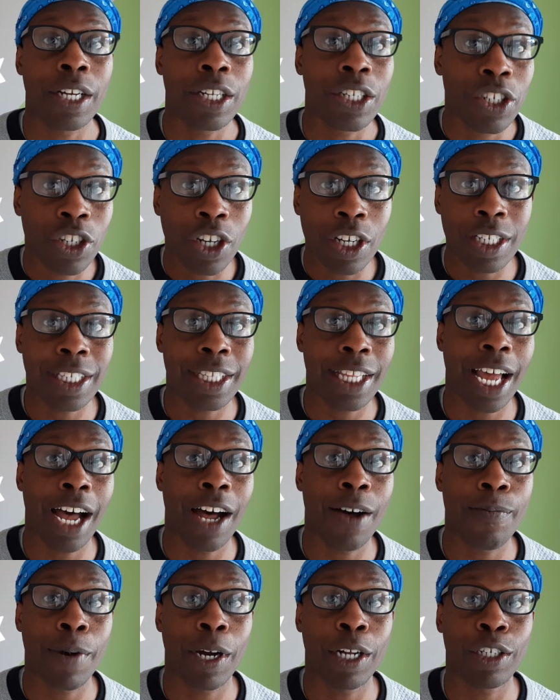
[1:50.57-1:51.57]
just
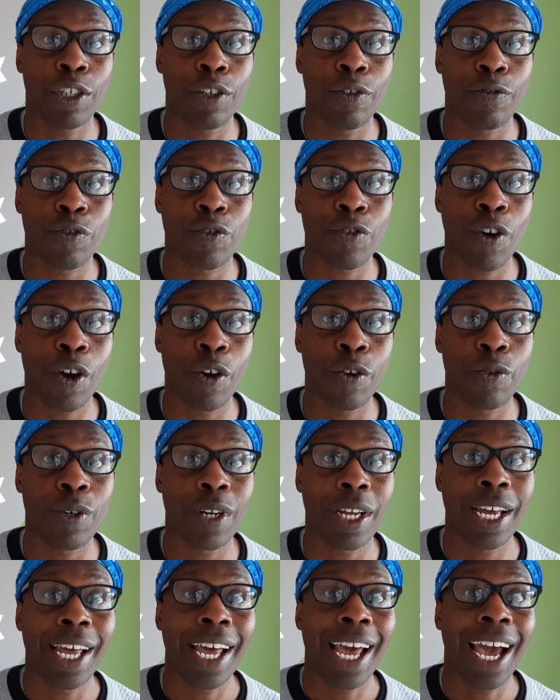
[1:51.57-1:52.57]
how much you've grown,
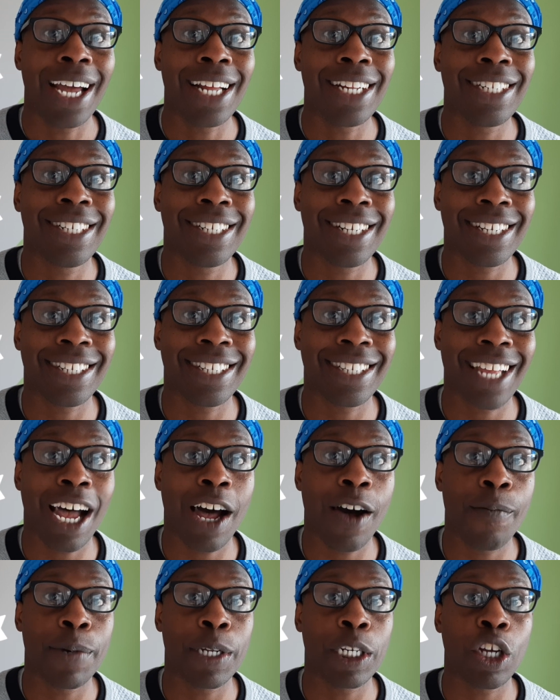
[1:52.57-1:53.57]
and just
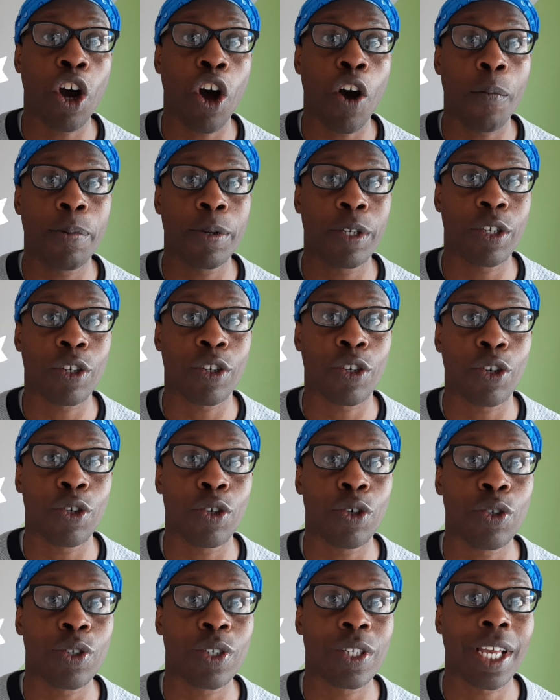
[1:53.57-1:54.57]
how many
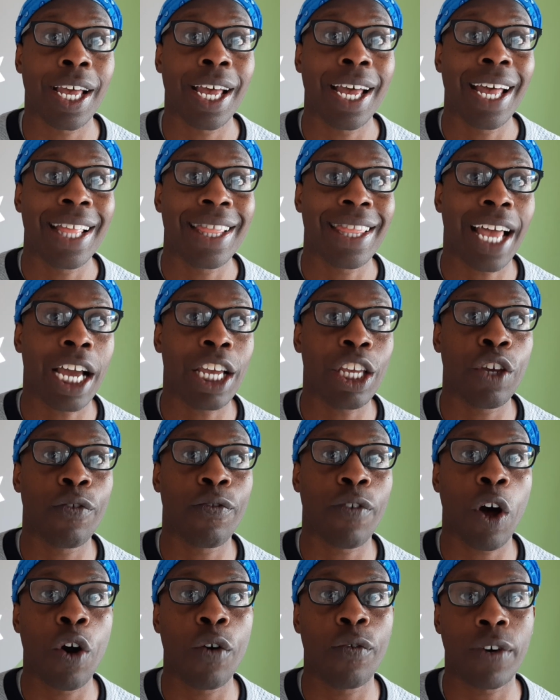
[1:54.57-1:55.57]
obstacles that you've
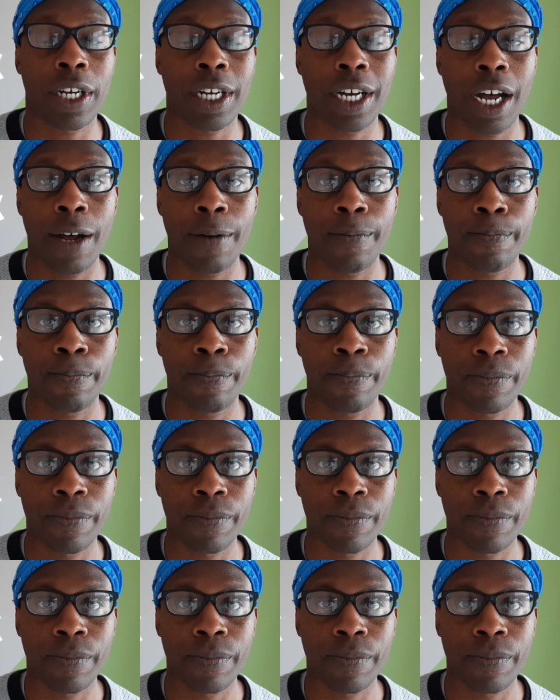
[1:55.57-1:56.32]
overcome.